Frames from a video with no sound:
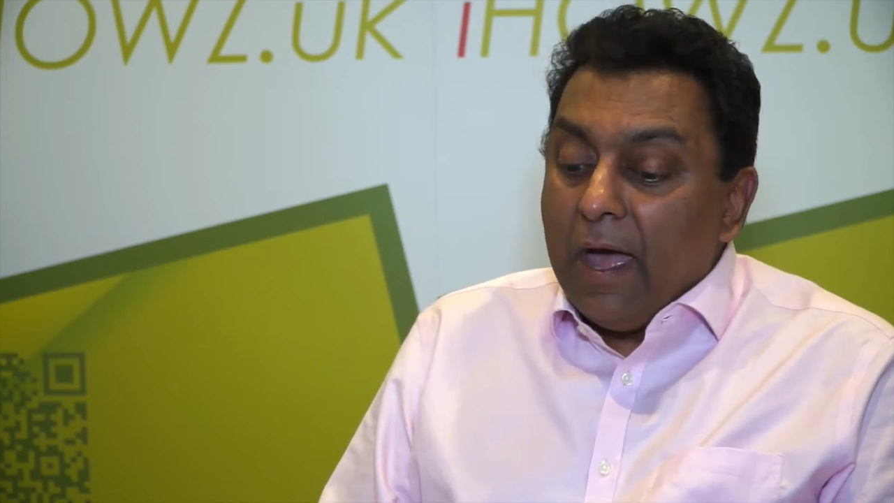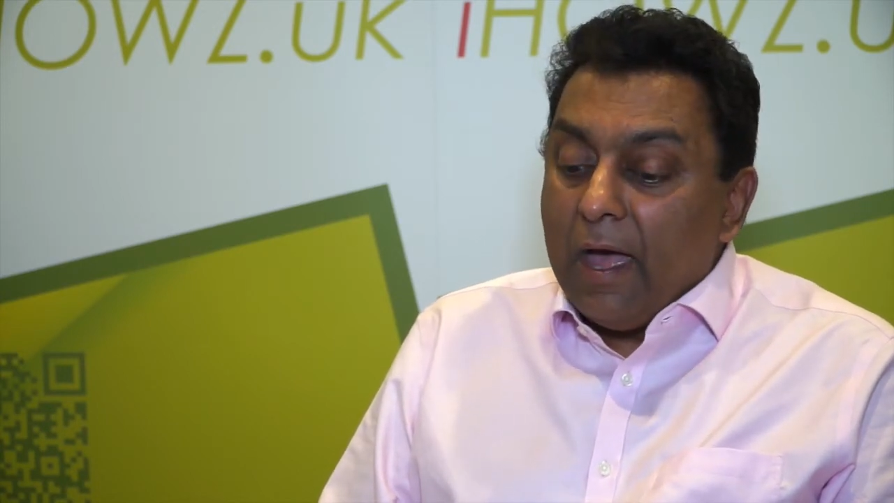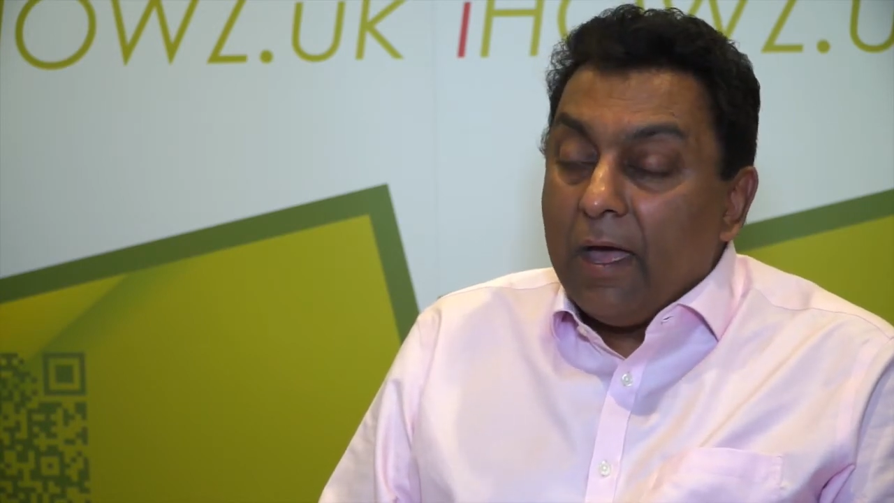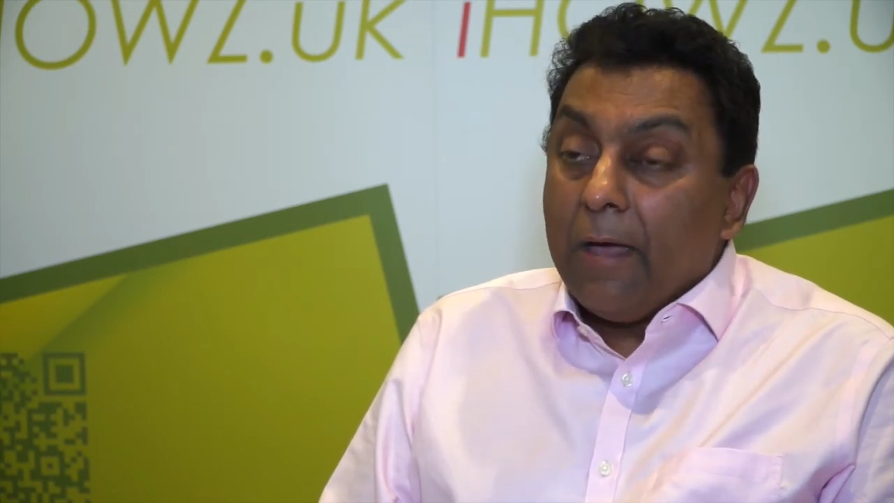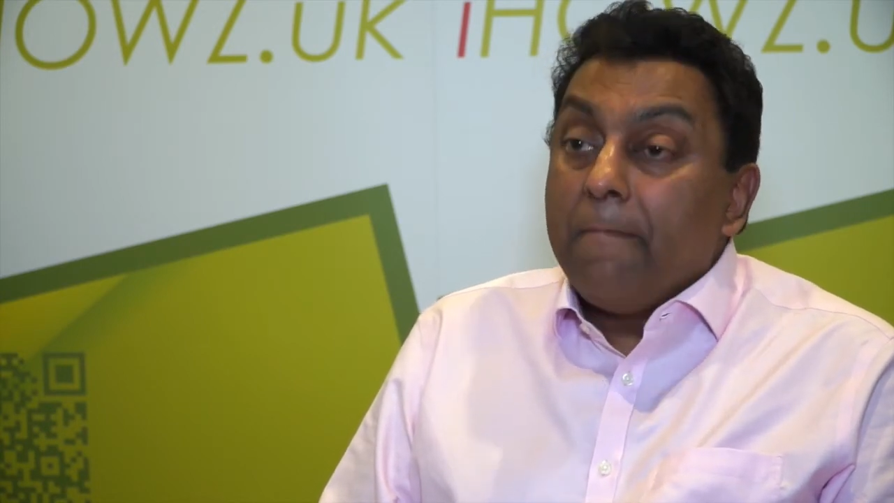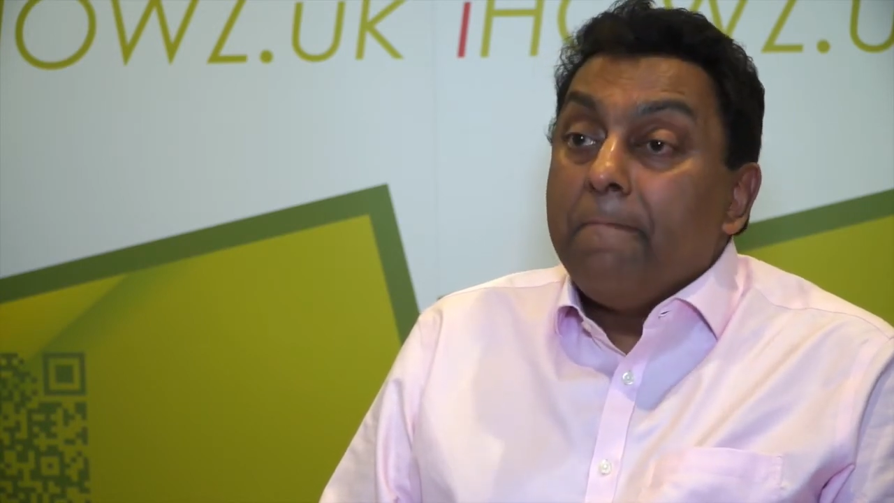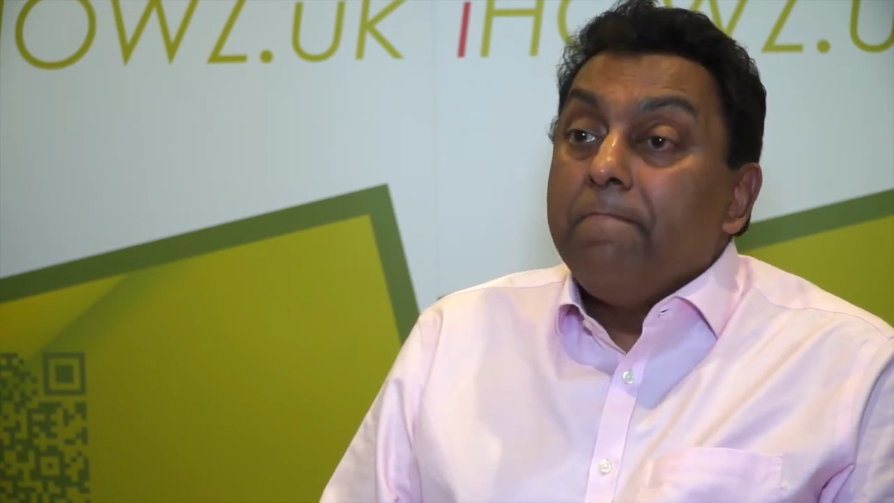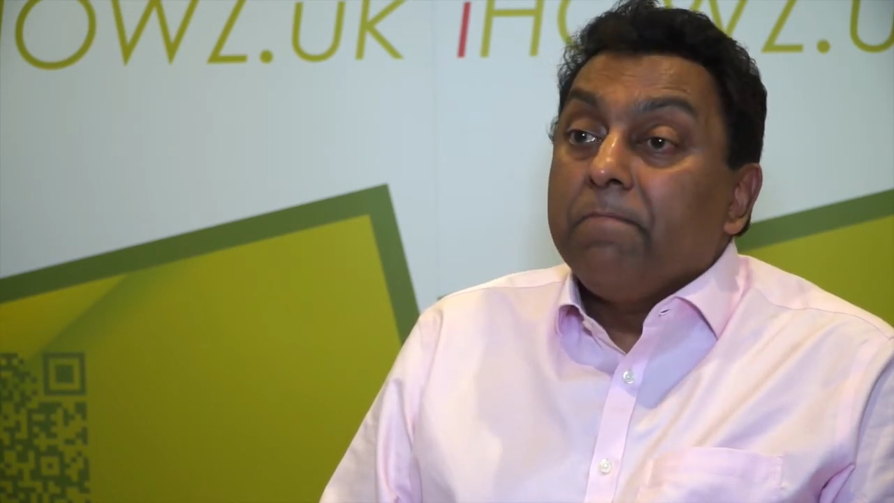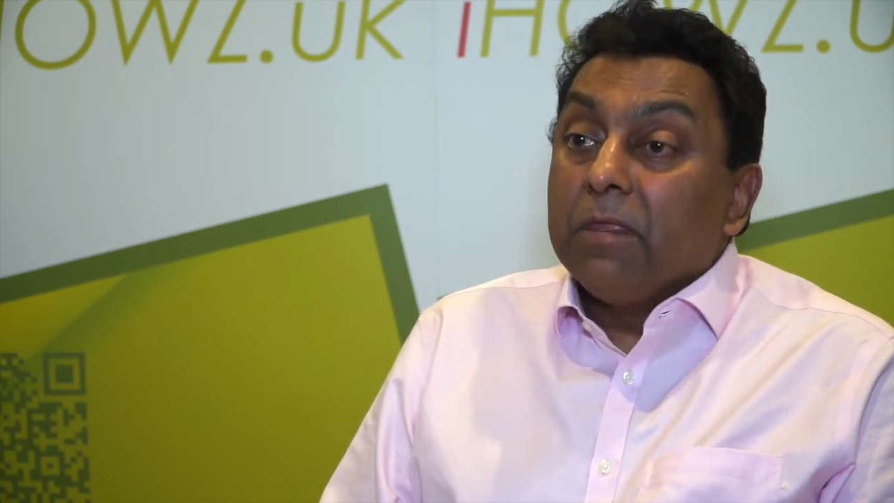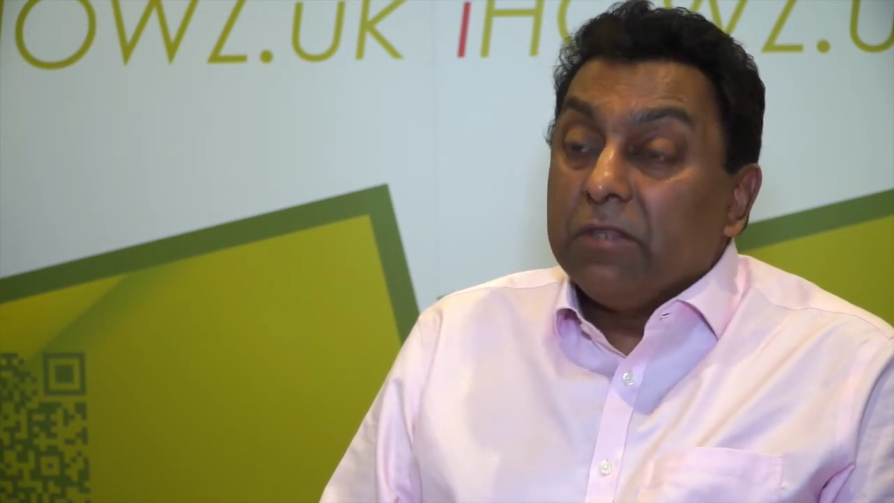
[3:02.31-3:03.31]

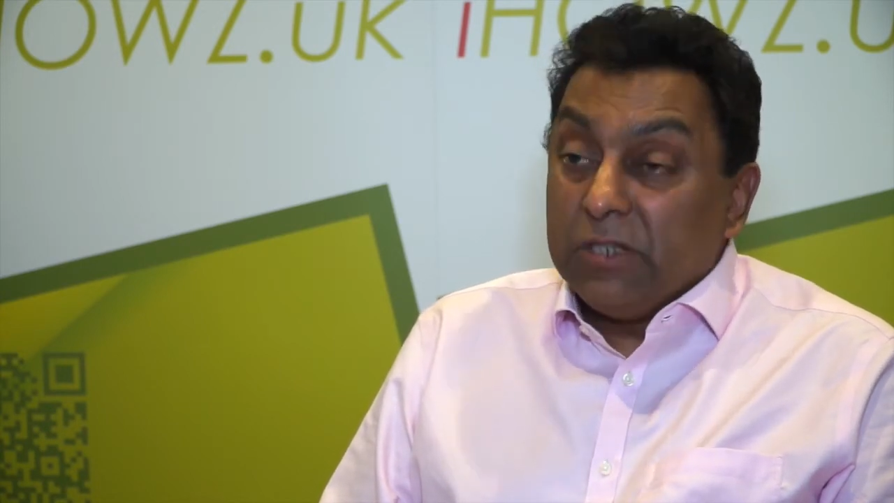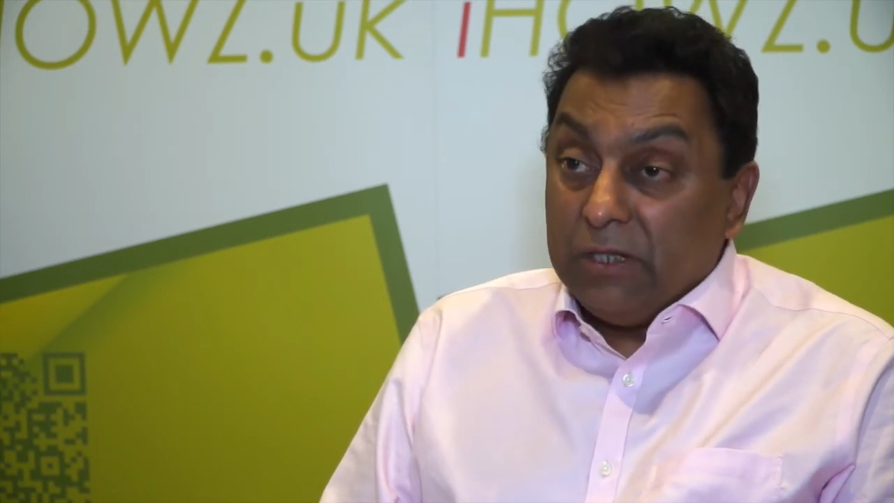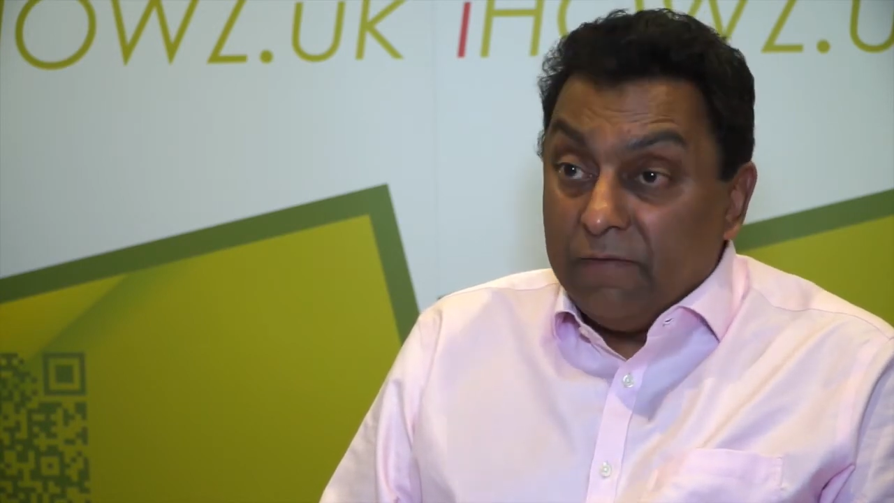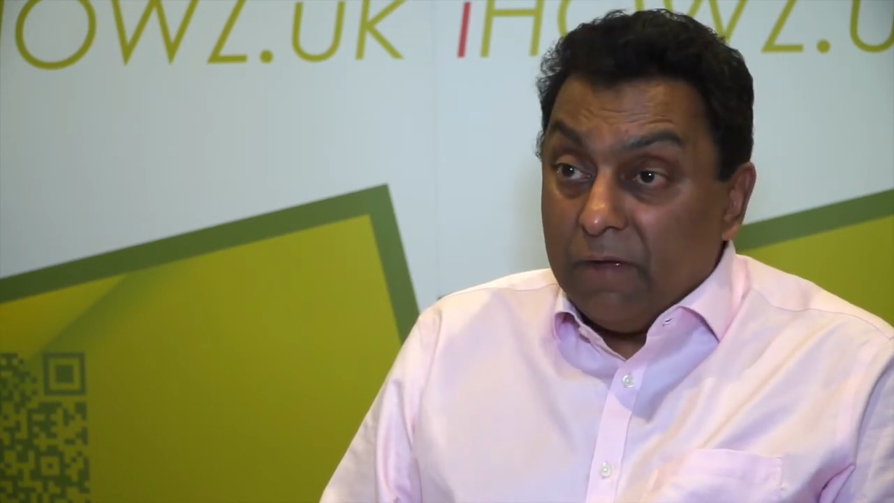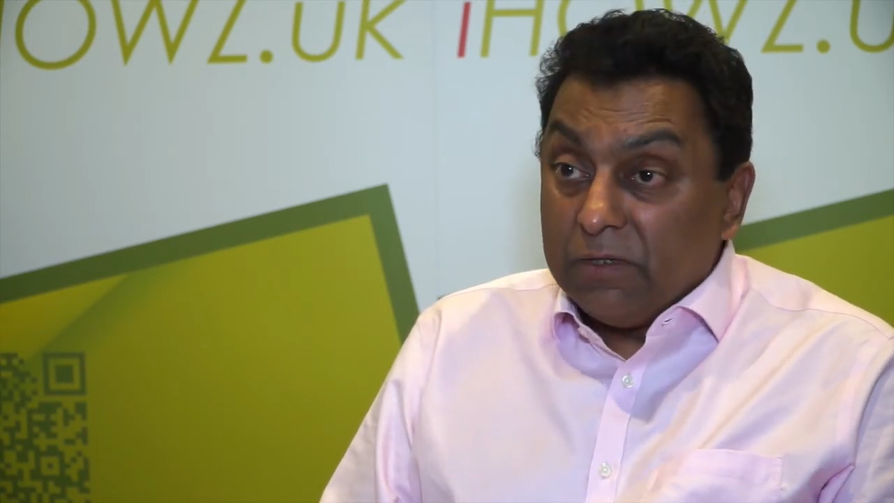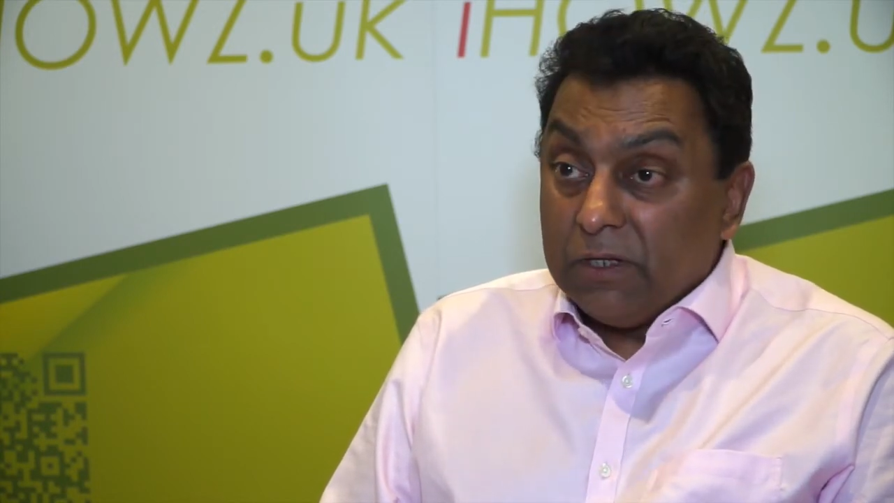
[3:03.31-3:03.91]
the city firm